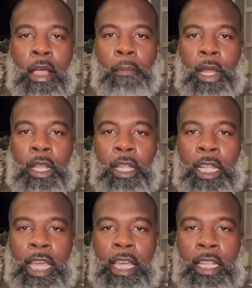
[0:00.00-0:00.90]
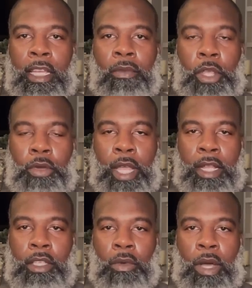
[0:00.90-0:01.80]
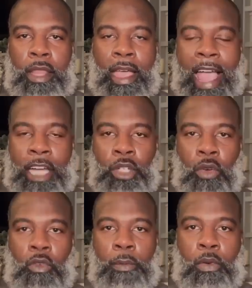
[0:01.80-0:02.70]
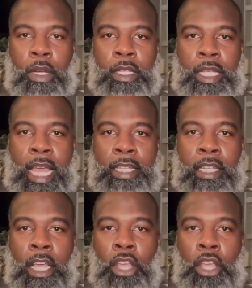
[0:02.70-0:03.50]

But legally, when you get into what actual report says,